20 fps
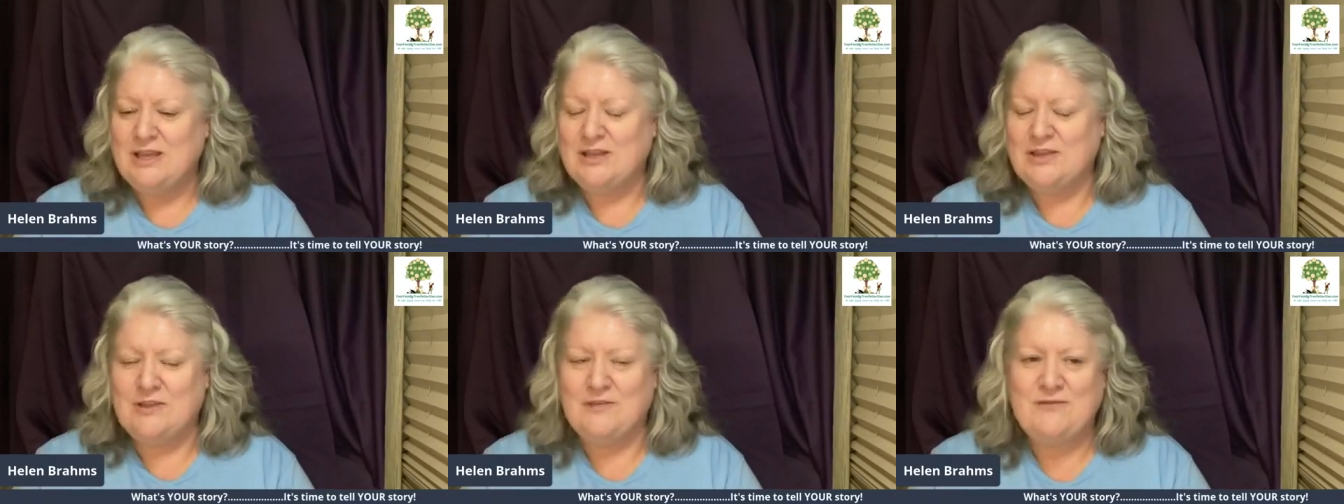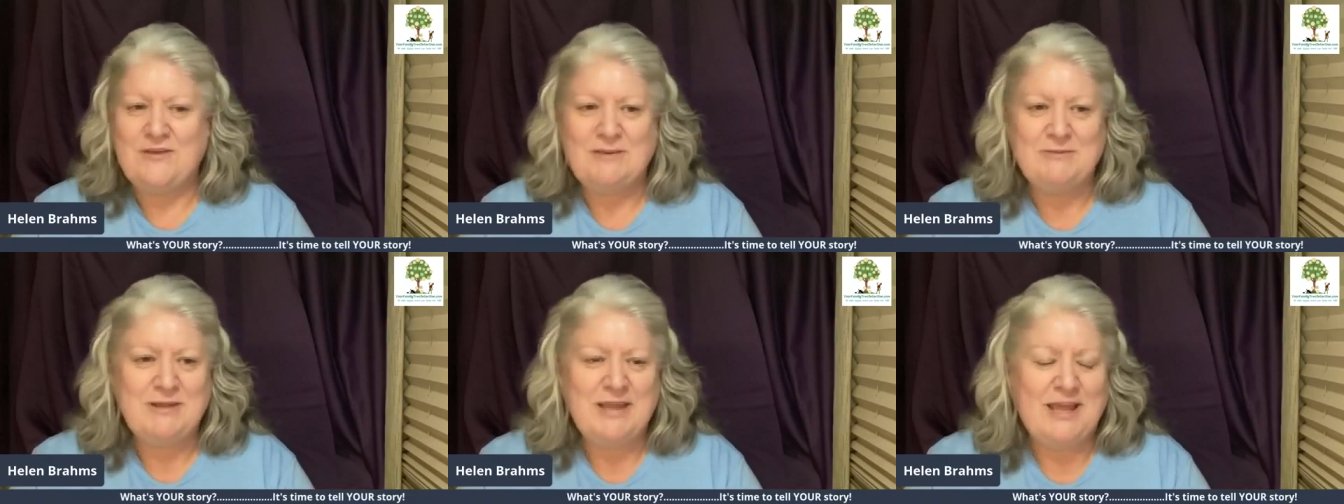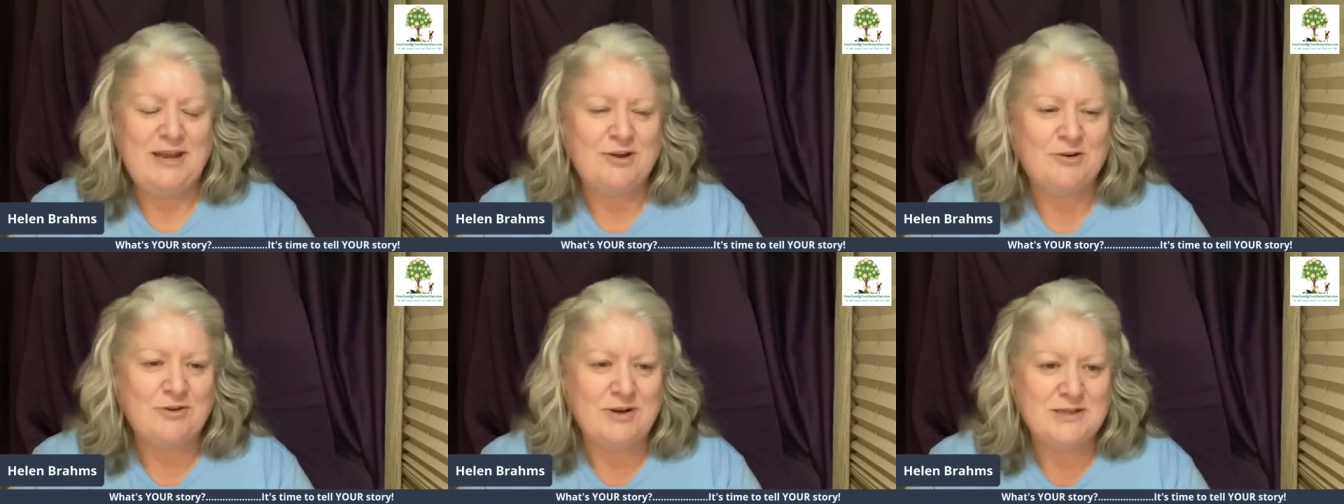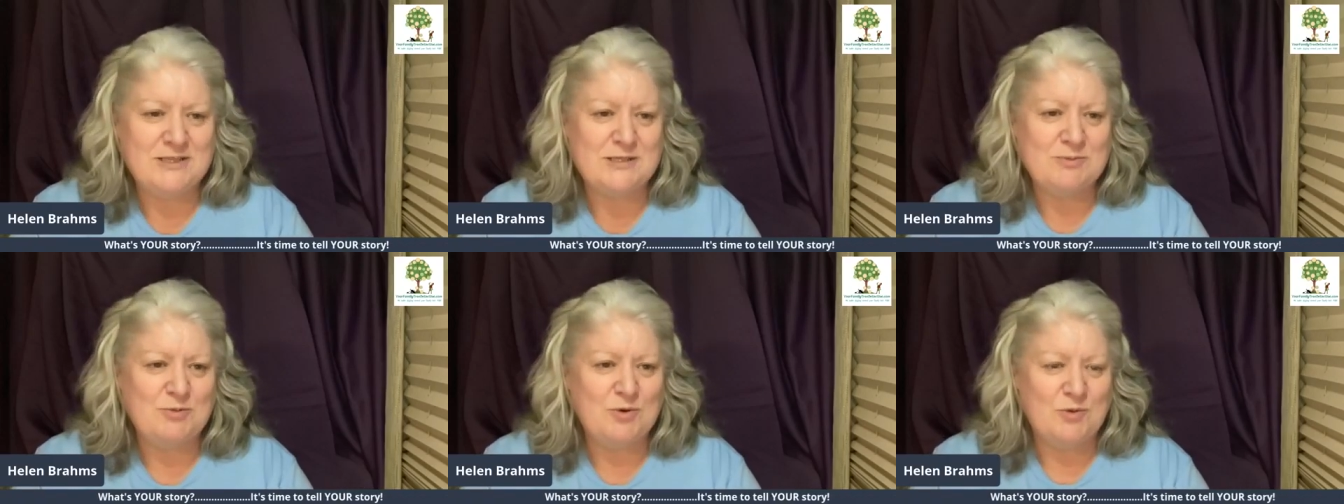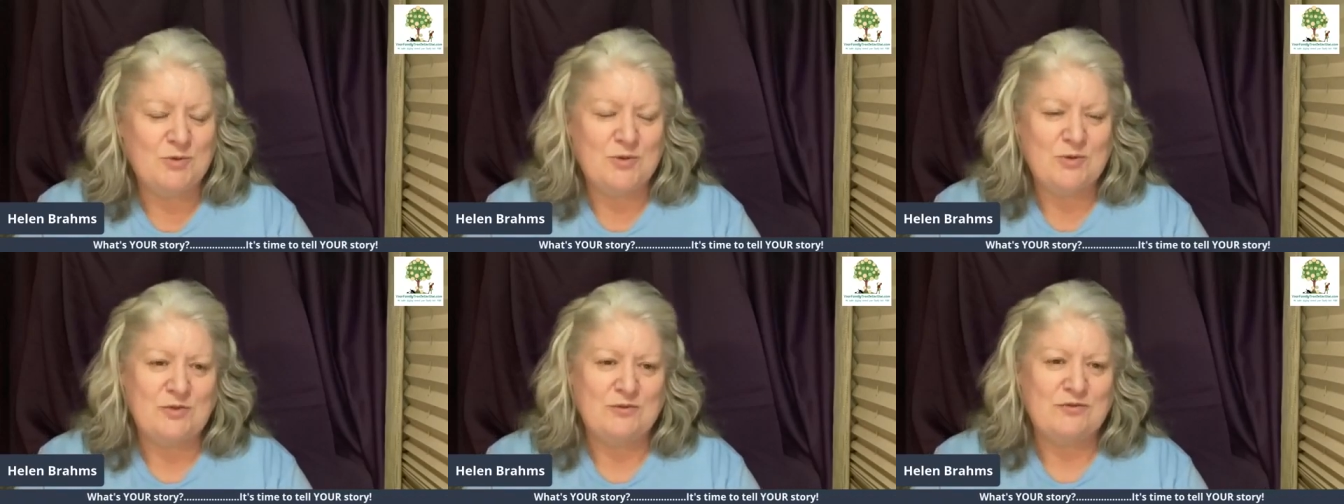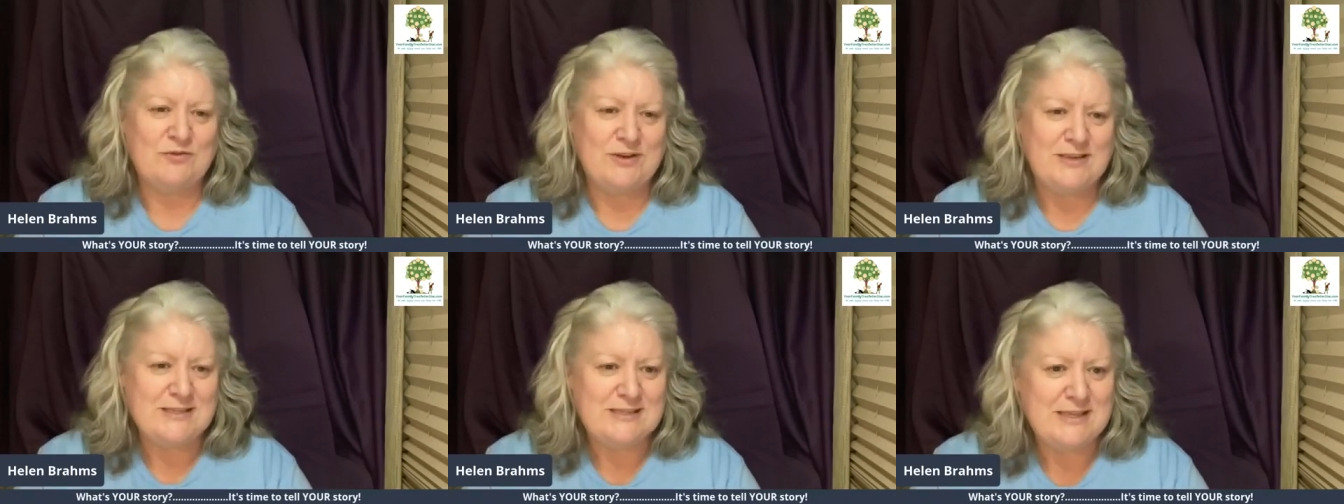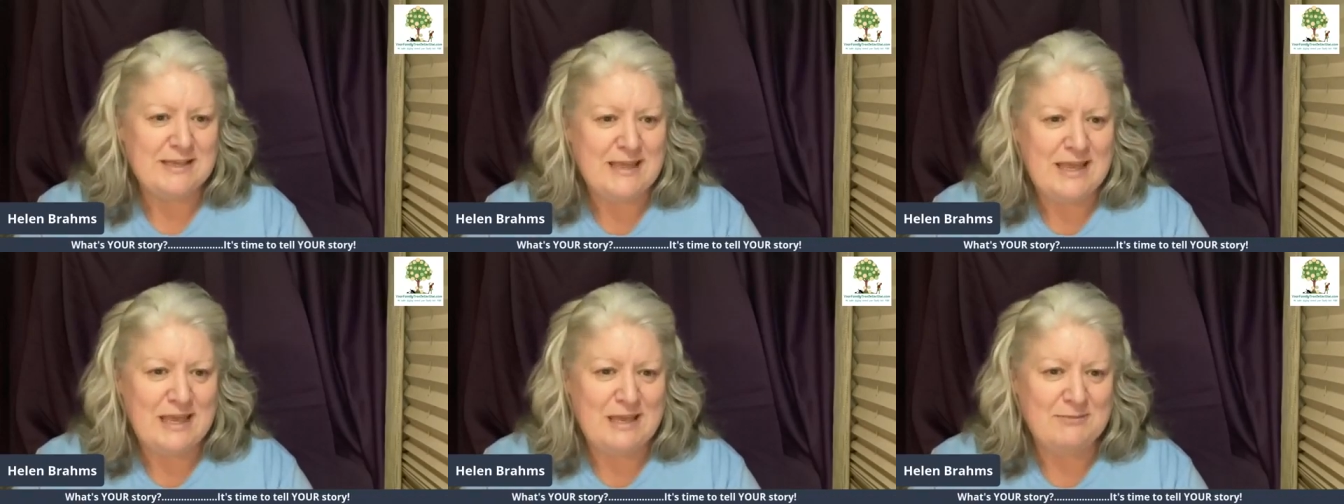You know, the family had a great support for all the friends
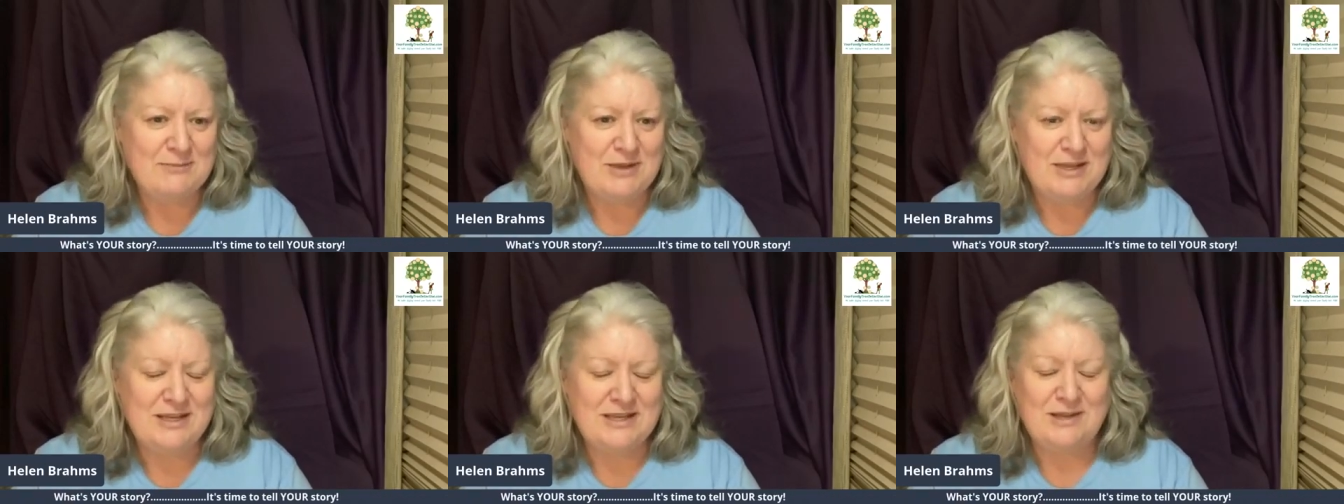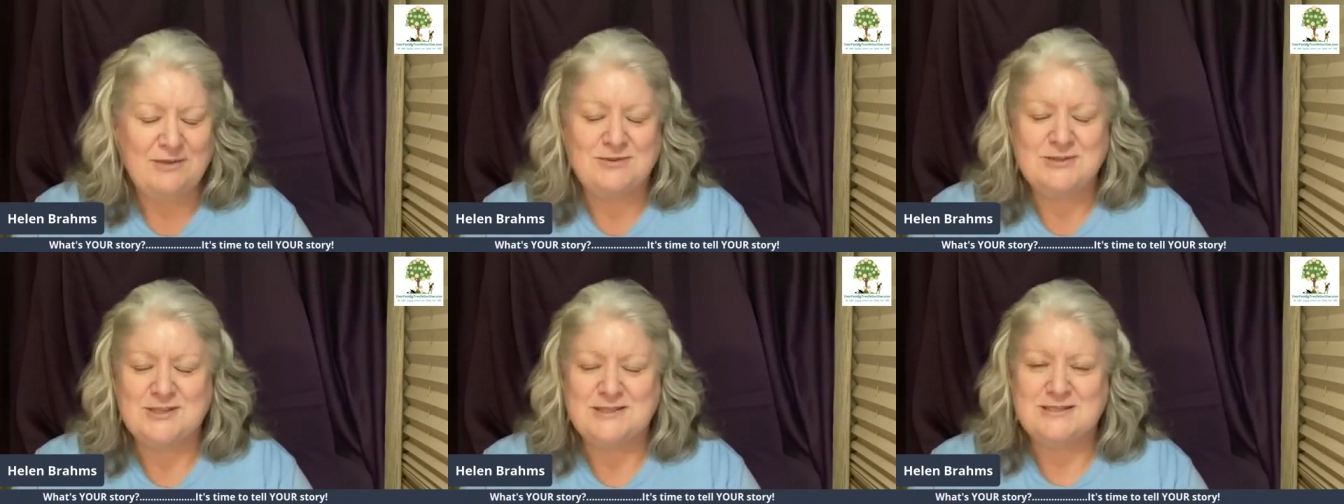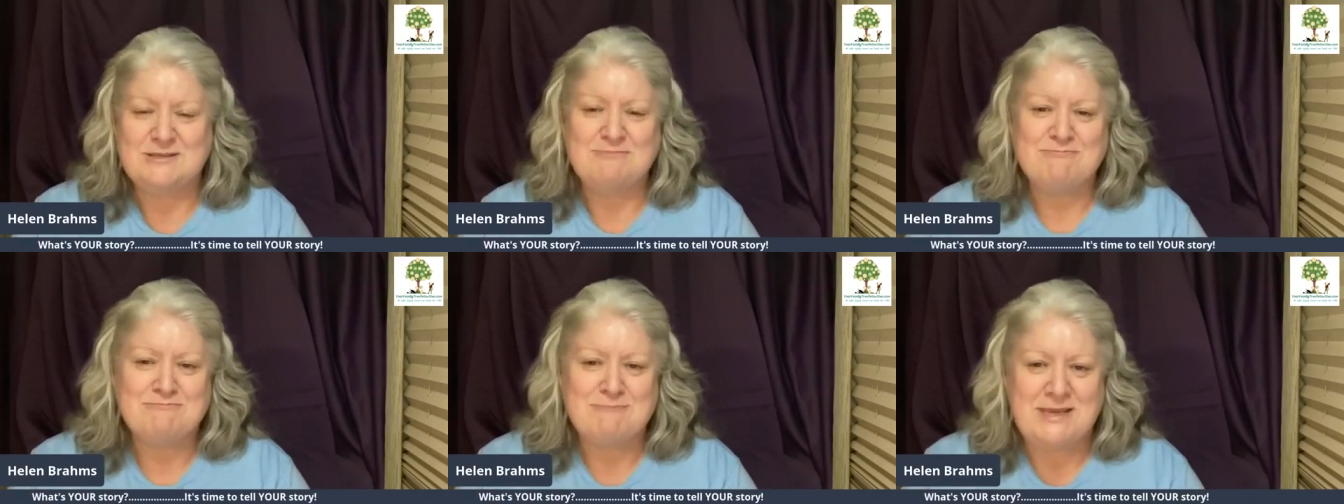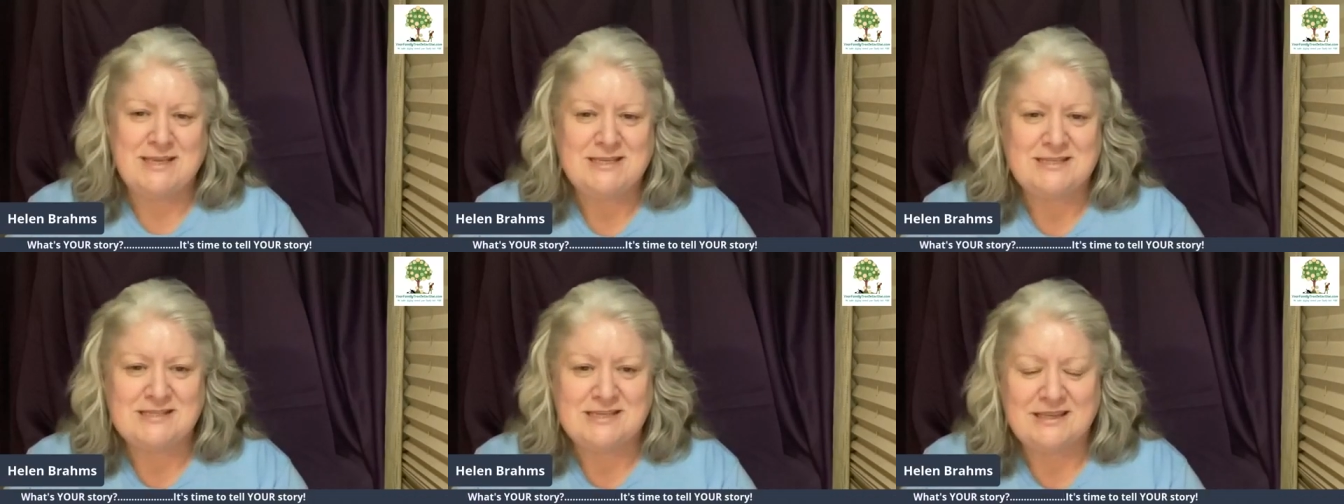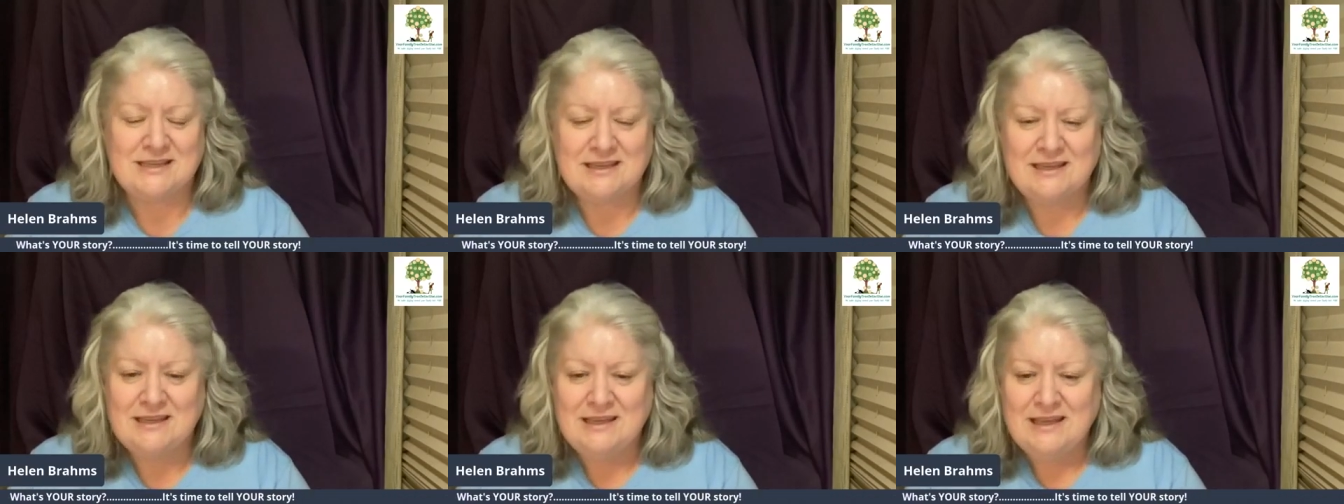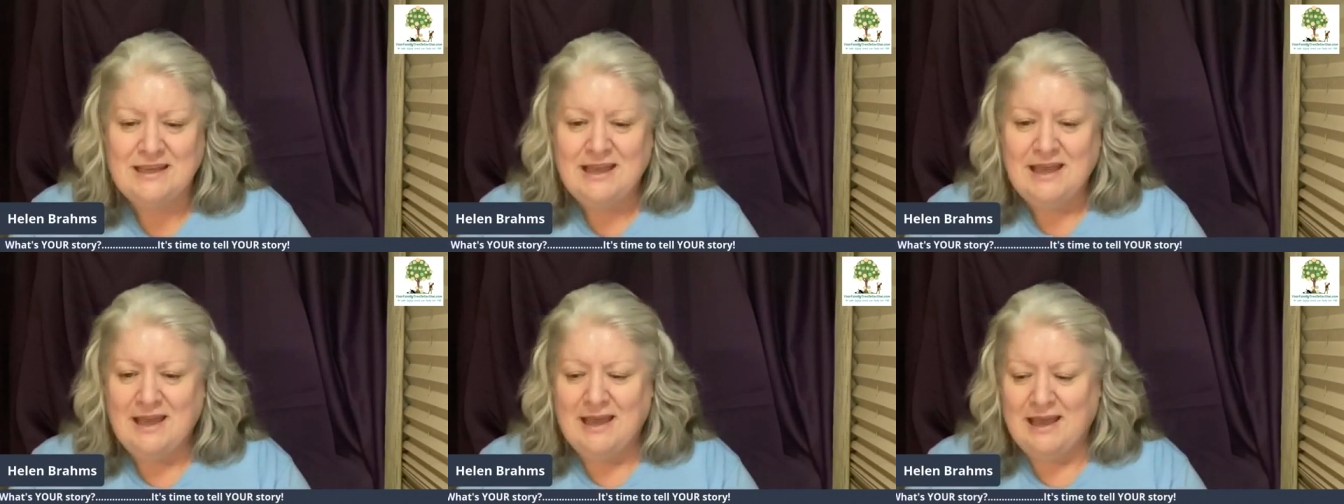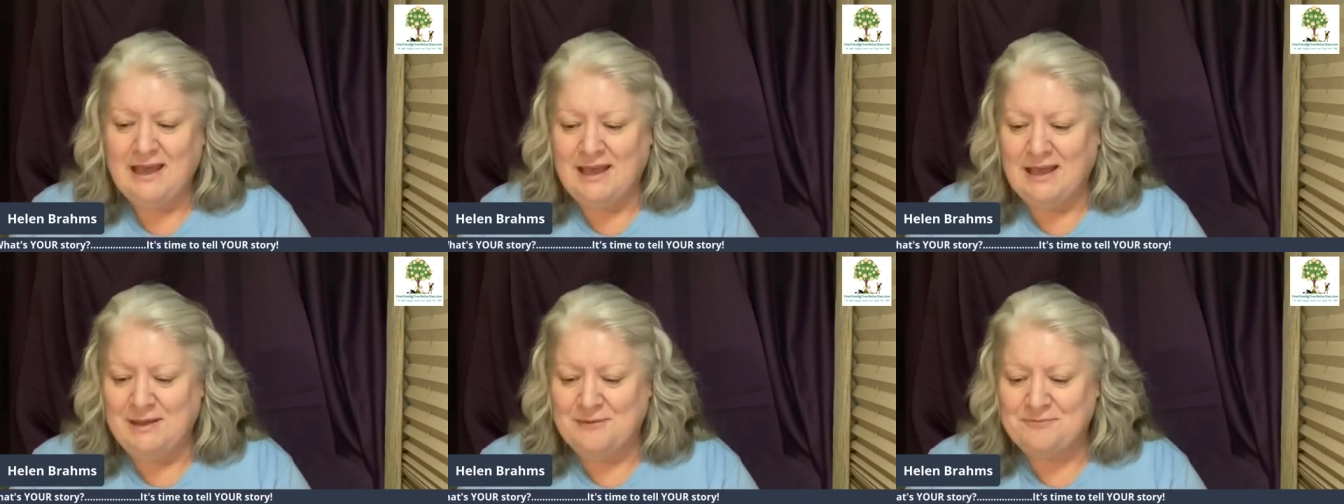that came in. It was just amazing.
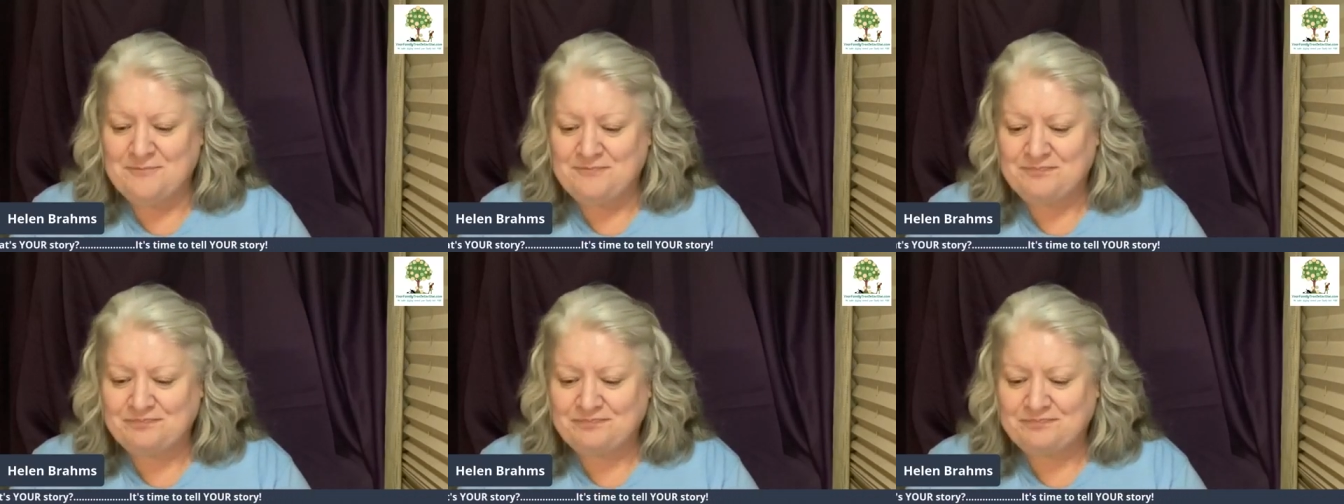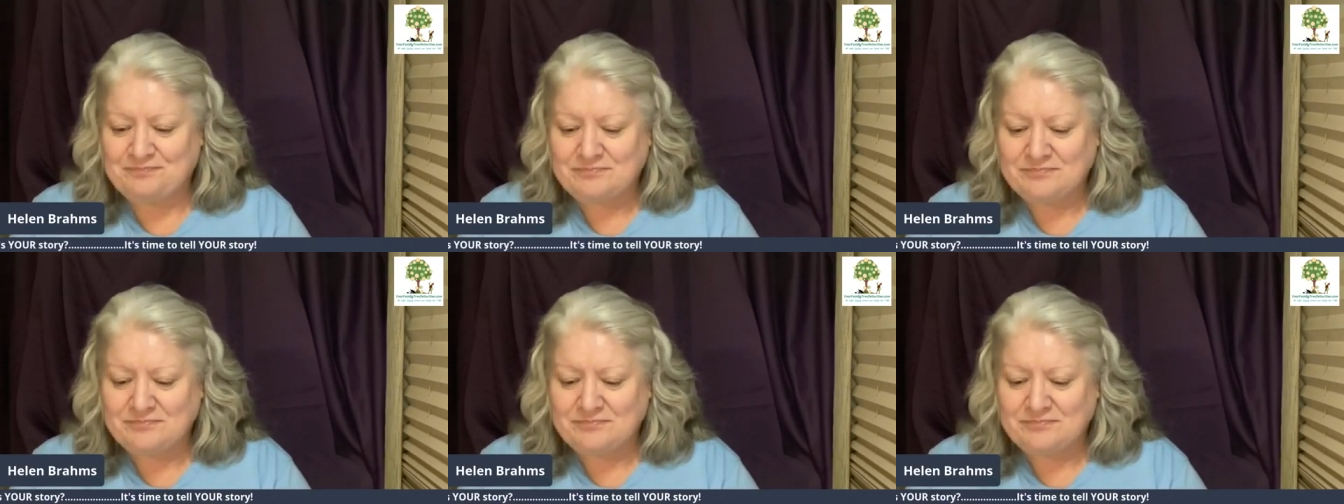And